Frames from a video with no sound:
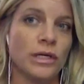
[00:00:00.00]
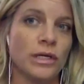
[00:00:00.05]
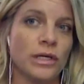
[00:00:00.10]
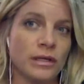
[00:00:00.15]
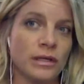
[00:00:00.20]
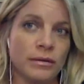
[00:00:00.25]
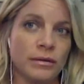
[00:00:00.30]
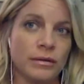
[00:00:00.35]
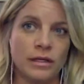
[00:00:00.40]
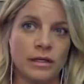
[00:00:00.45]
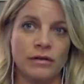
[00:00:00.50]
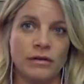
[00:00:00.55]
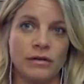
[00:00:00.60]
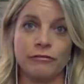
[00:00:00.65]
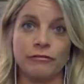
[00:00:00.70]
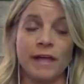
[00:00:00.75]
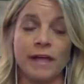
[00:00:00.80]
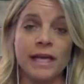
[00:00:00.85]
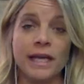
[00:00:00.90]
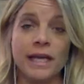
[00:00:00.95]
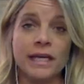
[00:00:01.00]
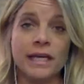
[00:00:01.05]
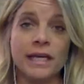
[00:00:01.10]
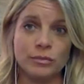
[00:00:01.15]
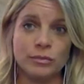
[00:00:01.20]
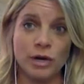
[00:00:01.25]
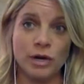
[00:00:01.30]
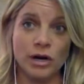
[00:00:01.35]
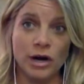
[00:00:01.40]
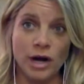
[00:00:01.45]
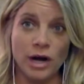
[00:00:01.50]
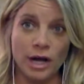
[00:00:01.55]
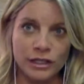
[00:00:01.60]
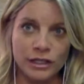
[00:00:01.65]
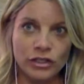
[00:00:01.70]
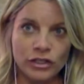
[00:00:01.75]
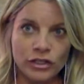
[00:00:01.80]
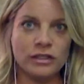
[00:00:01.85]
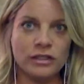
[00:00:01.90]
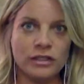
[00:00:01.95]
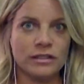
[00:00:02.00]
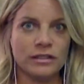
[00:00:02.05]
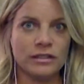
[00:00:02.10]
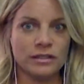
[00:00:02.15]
in a phase where I could